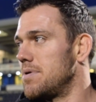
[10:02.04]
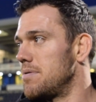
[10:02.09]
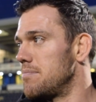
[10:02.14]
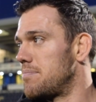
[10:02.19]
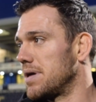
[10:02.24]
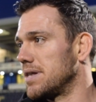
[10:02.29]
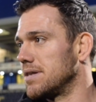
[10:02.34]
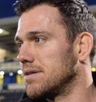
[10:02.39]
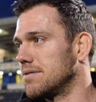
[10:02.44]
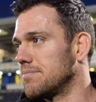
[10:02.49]

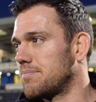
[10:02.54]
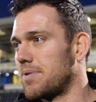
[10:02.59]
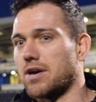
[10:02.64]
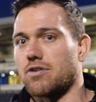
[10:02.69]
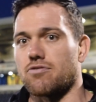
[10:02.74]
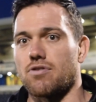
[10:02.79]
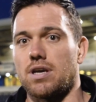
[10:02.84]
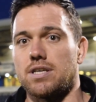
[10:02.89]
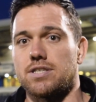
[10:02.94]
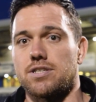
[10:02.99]
been a
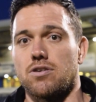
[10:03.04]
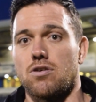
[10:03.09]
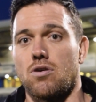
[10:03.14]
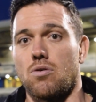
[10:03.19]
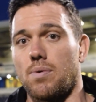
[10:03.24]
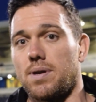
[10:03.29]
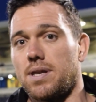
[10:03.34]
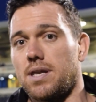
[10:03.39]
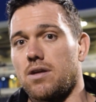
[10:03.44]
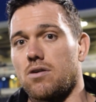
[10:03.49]
bit greasy
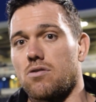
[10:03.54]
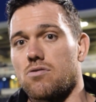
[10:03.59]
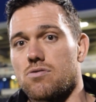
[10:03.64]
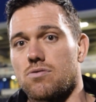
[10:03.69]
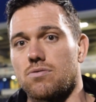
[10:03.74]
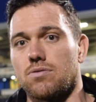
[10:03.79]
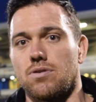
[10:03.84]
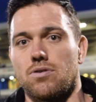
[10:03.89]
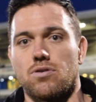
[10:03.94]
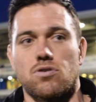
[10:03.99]
or windy
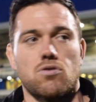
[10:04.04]
or